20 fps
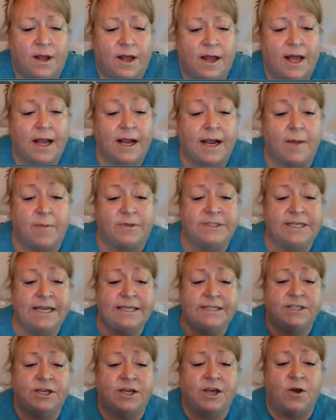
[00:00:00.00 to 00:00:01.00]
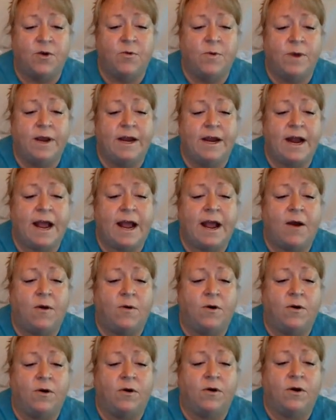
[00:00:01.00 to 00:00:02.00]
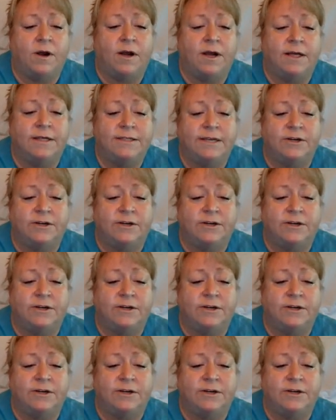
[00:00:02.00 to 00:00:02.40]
uh, a couple days ago when our uh,